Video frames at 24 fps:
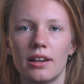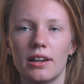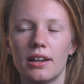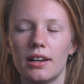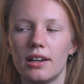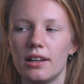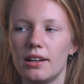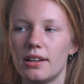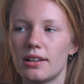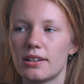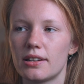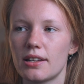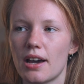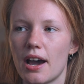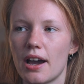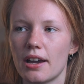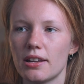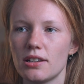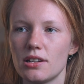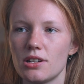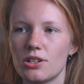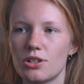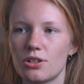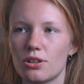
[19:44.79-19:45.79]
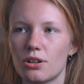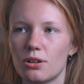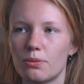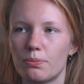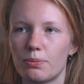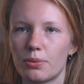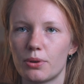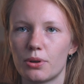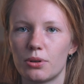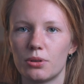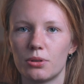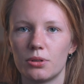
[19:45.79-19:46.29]
in a tiny
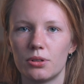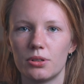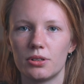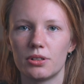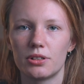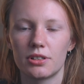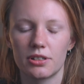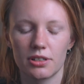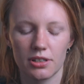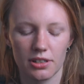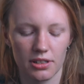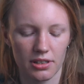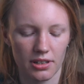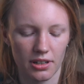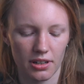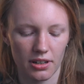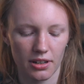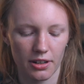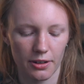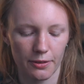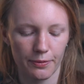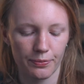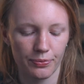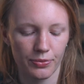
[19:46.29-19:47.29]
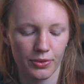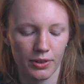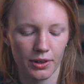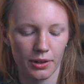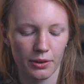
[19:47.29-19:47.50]
shop called the